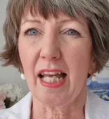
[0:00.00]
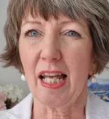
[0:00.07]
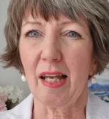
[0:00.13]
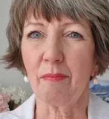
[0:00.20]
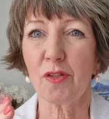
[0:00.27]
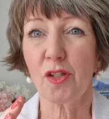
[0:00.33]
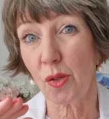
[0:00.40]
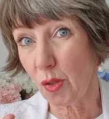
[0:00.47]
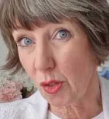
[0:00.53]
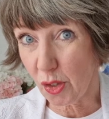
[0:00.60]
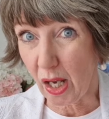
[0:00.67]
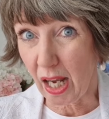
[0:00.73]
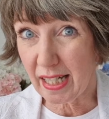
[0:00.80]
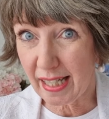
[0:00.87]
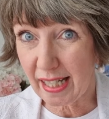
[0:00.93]
So
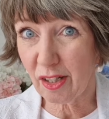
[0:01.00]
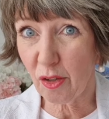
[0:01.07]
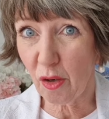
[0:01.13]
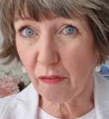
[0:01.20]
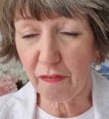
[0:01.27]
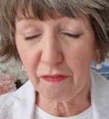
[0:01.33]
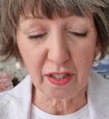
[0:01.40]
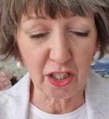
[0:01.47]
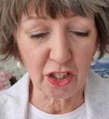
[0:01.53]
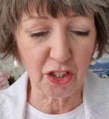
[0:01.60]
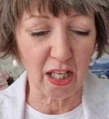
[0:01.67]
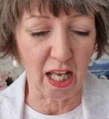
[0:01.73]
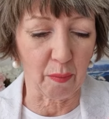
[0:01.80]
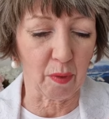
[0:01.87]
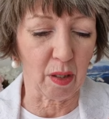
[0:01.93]
I did not
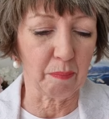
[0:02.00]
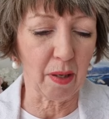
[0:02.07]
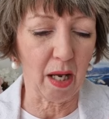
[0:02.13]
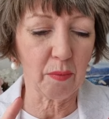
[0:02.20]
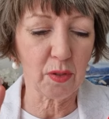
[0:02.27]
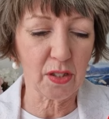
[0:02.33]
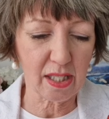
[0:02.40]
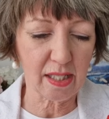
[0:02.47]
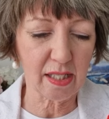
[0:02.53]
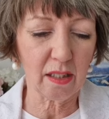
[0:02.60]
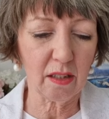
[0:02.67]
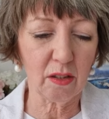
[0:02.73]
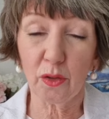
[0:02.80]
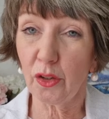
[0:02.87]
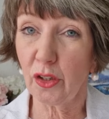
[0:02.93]
finish that one, but I would
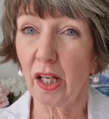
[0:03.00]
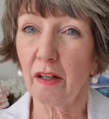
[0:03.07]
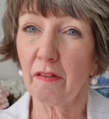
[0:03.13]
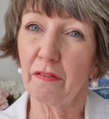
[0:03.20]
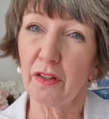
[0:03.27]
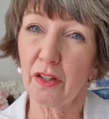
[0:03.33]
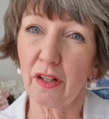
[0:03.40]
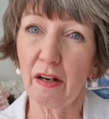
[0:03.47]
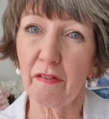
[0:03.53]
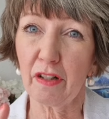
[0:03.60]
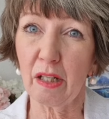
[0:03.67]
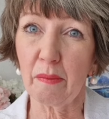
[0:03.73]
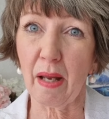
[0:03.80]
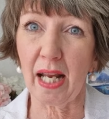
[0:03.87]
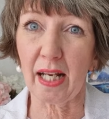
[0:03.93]
still look out for the
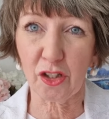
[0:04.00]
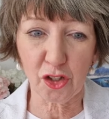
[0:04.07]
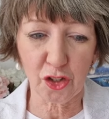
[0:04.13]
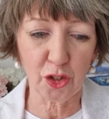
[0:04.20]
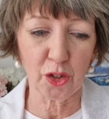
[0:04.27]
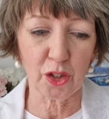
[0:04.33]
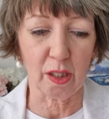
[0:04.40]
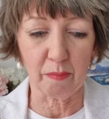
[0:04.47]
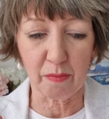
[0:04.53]
Reverend Max Tudor.